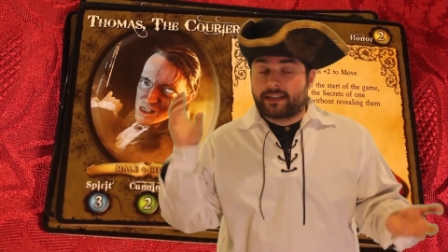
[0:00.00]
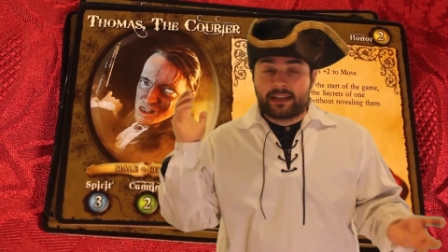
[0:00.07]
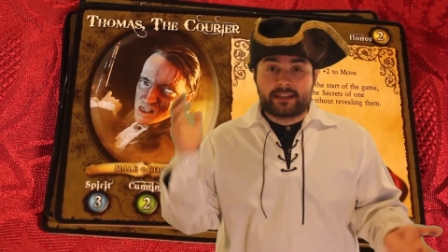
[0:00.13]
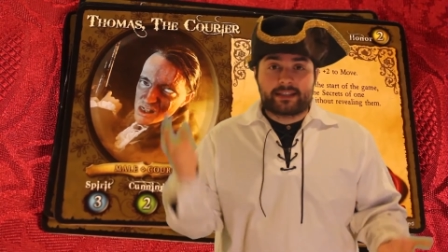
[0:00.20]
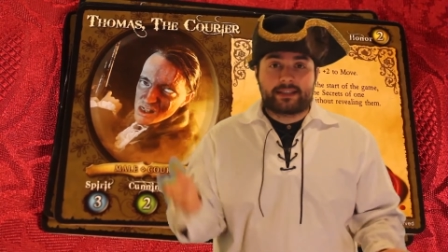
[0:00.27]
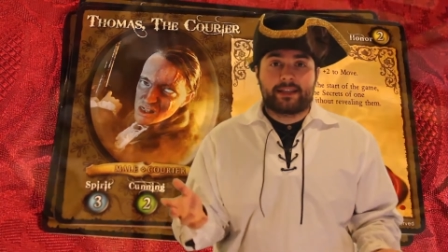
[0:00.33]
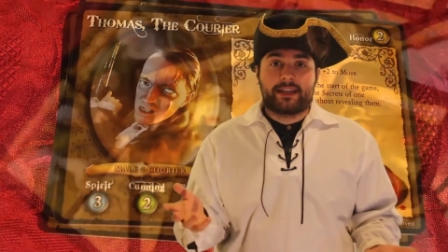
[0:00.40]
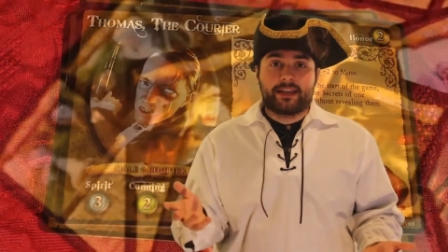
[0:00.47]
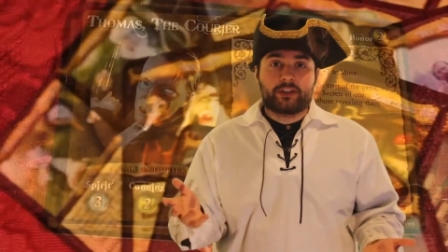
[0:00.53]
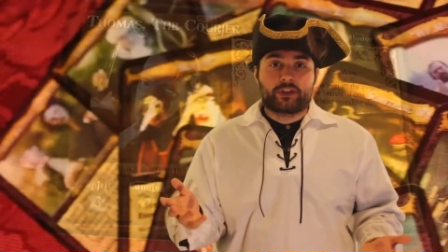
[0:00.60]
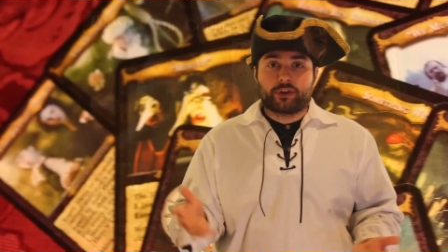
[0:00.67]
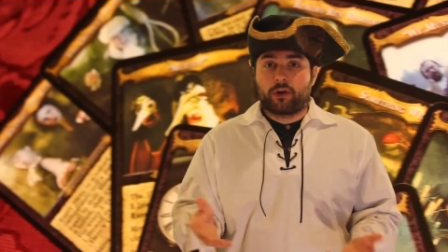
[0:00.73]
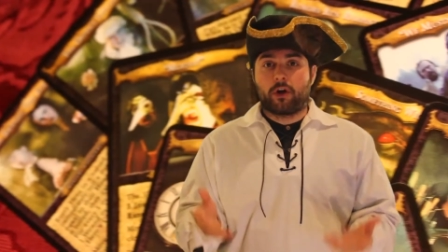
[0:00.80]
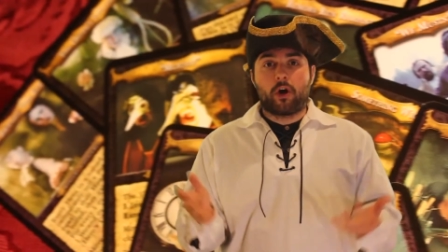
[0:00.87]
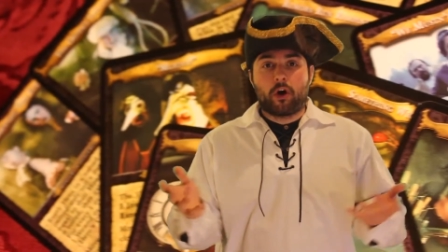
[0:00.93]
and a
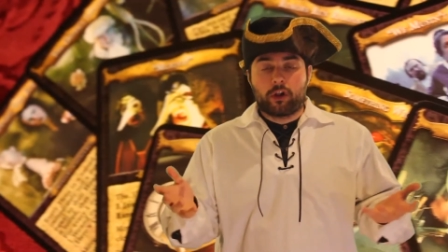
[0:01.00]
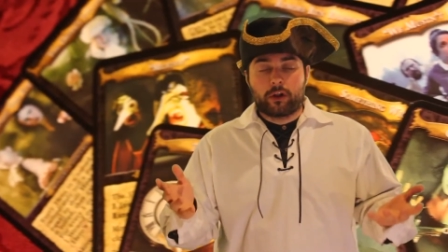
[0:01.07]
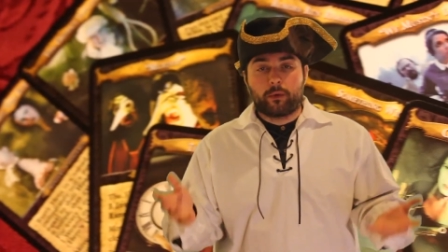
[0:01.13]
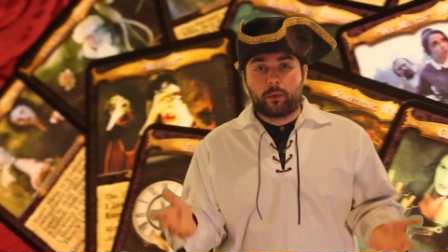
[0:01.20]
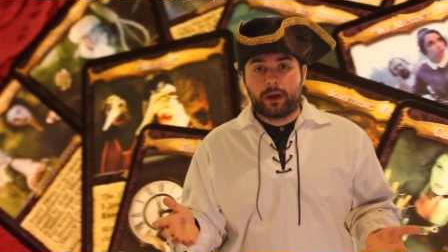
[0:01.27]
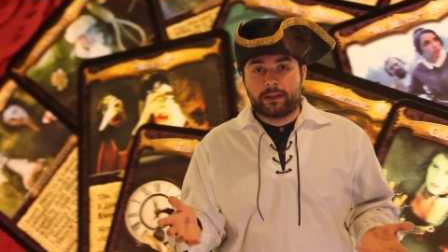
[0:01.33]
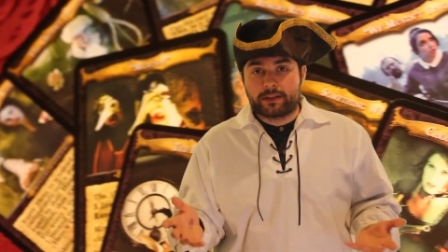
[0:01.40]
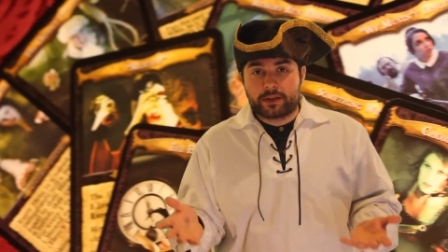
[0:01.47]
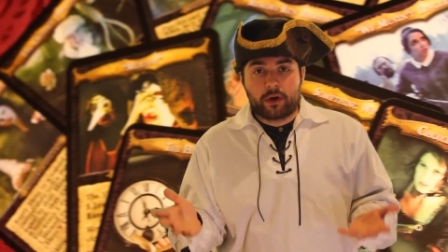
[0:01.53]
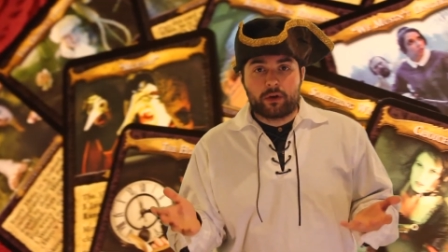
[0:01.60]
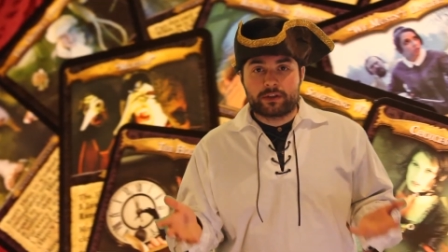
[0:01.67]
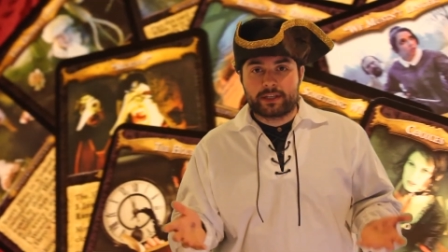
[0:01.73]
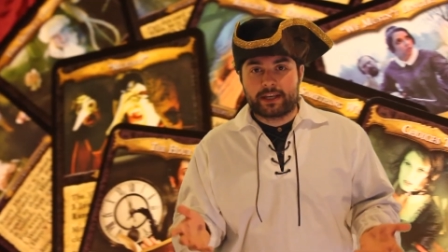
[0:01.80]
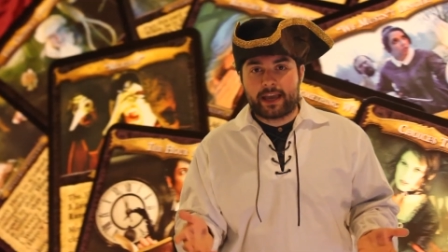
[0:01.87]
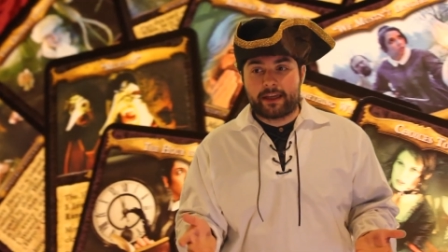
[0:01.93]
slingshot all at once all
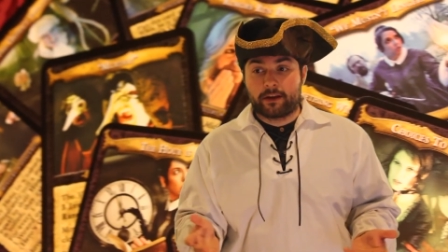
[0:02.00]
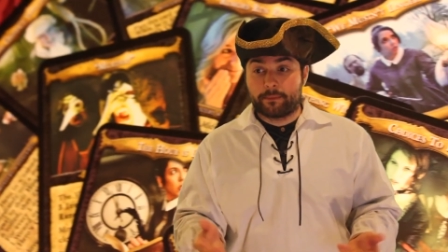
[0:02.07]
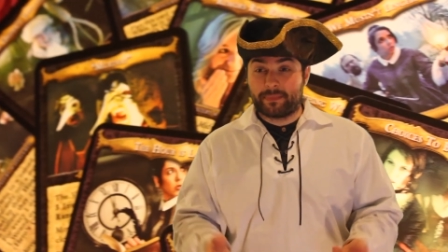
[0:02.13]
together,